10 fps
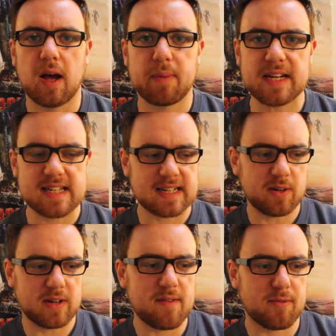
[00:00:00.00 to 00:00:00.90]

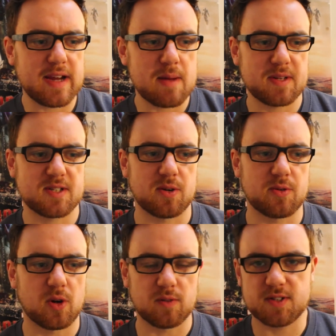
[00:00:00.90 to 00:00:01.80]
Basically on every
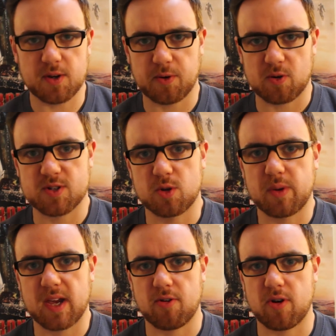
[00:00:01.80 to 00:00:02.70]
episode of So You're a
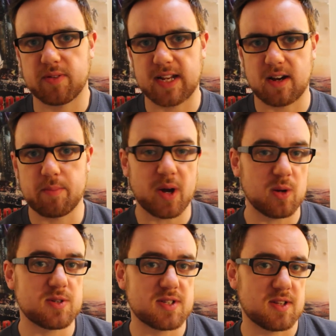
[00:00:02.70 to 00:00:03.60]
Superhero that I
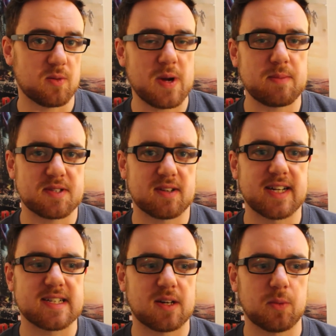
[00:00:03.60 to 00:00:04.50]
post to the
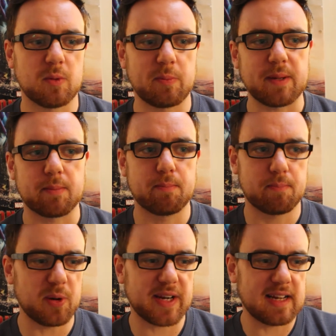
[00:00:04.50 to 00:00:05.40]
website, I will be
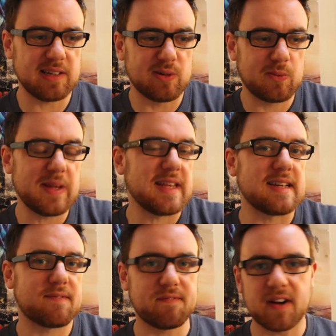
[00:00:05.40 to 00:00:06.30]
putting along with
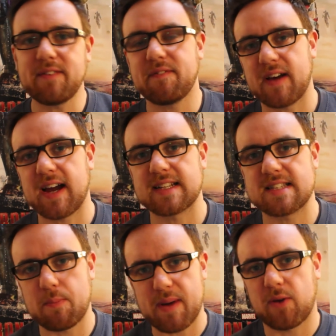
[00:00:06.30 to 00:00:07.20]
it 5
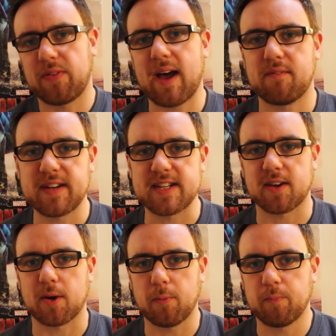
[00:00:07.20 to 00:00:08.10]
facts about that
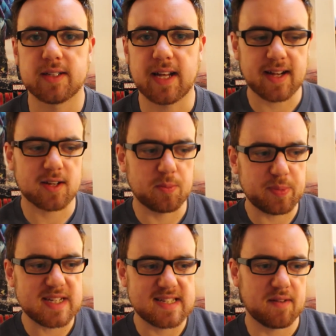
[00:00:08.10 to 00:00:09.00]
video. Now that could
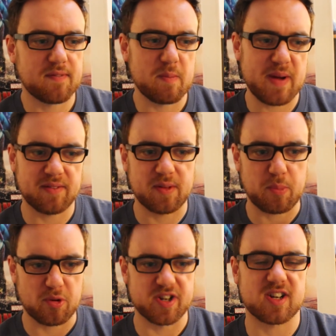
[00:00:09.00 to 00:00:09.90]
be stuff about the
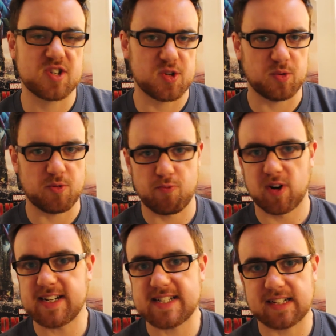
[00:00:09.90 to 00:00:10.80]
production or the
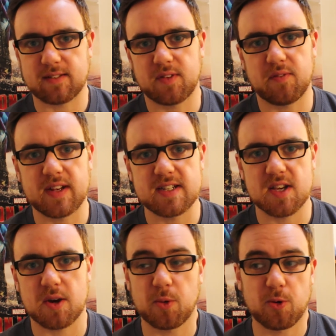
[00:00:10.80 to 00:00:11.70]
writing of the
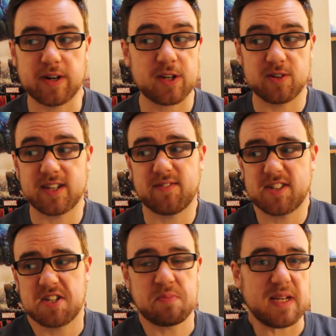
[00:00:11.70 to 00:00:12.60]
video, or it could
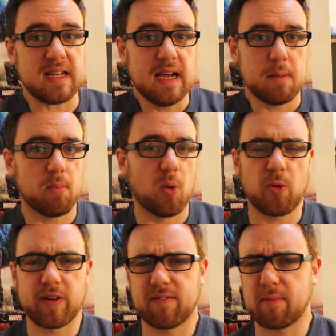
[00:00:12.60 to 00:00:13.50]
even just be
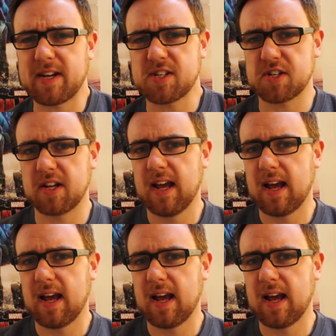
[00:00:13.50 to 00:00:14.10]
more information